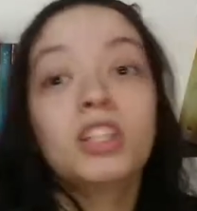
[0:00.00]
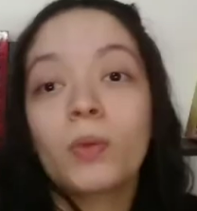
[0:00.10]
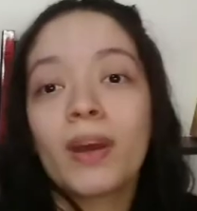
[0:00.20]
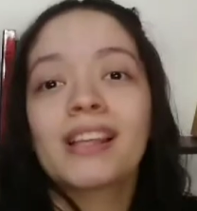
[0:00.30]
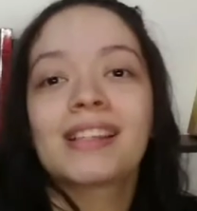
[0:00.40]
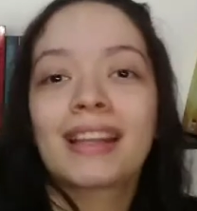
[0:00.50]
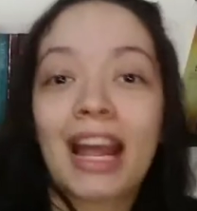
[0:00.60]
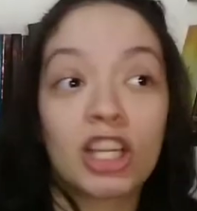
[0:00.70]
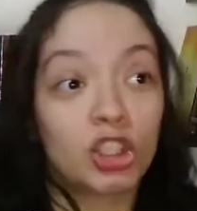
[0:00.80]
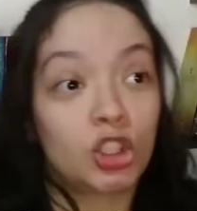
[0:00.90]
But she went and said
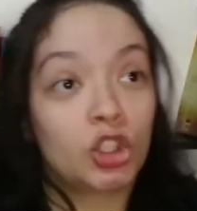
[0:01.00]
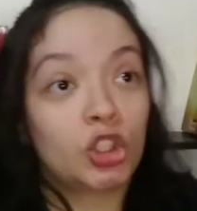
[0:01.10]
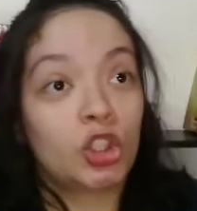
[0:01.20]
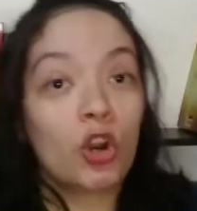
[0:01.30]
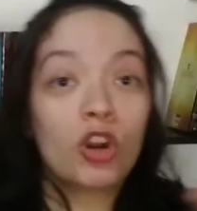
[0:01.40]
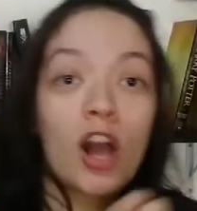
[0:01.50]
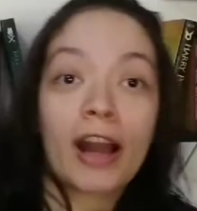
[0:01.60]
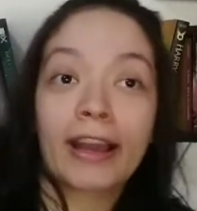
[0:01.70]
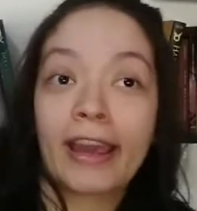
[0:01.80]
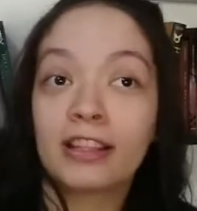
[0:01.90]
that the show
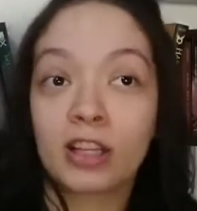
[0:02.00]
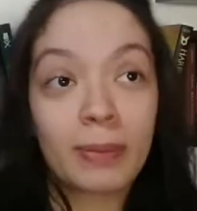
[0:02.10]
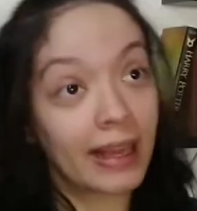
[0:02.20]
got cancelled